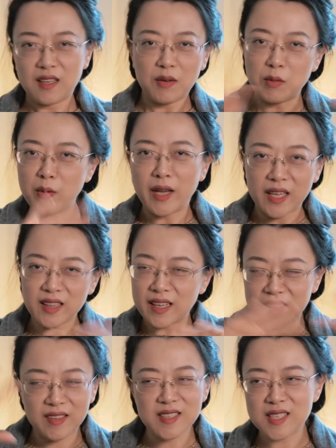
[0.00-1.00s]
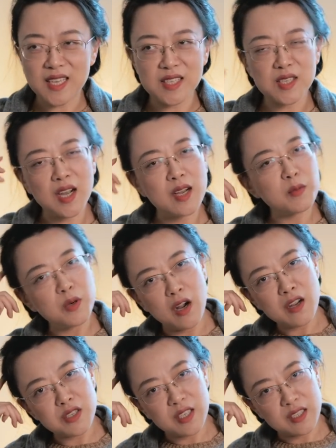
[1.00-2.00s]
Wait, like this entire
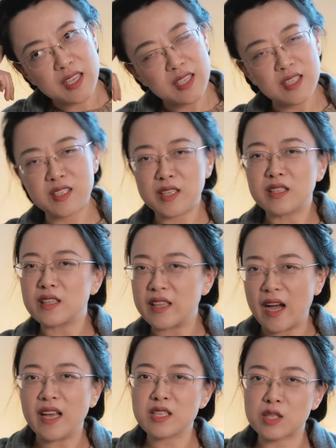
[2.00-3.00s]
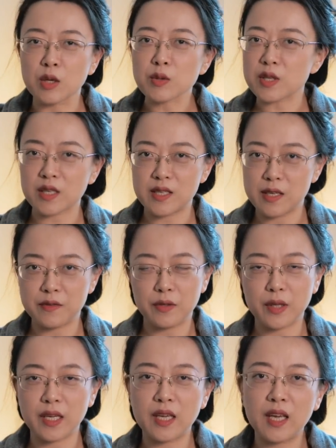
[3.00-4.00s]
project did that so
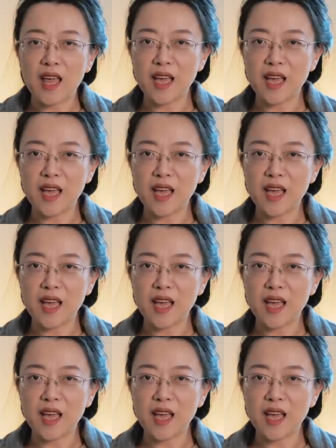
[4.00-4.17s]
successfully.